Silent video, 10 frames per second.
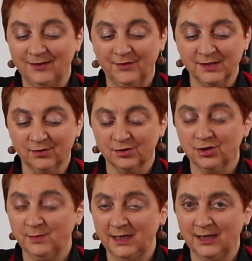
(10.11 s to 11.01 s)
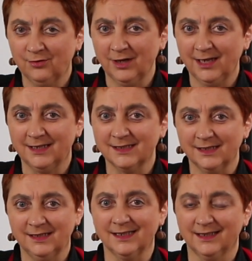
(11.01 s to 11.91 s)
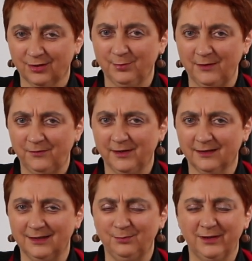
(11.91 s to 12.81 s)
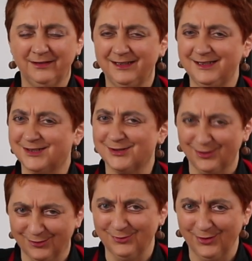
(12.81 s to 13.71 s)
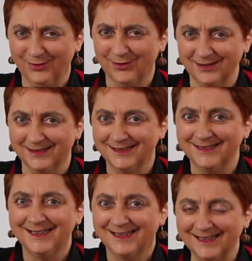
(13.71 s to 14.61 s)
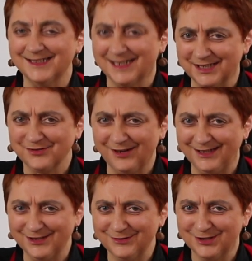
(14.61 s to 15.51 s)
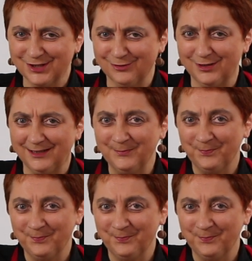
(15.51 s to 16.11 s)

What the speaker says: There's not too many ingredients, it's a little bit fiddly, but it is so worth it. Let's get straight into it, shall we?